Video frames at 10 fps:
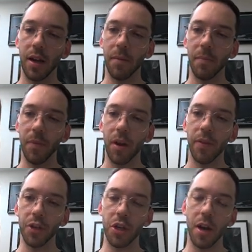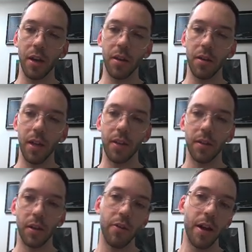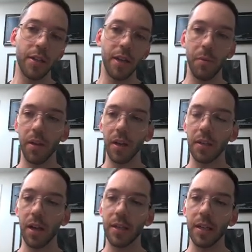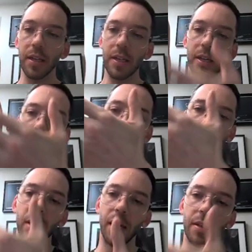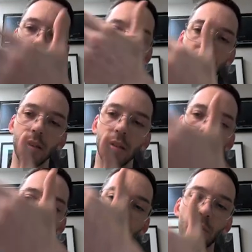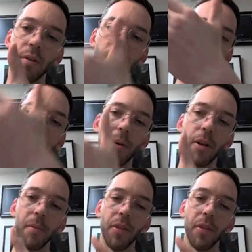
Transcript: on the chuck in the cryostat where they slice it, and we take slices through it from the bottom.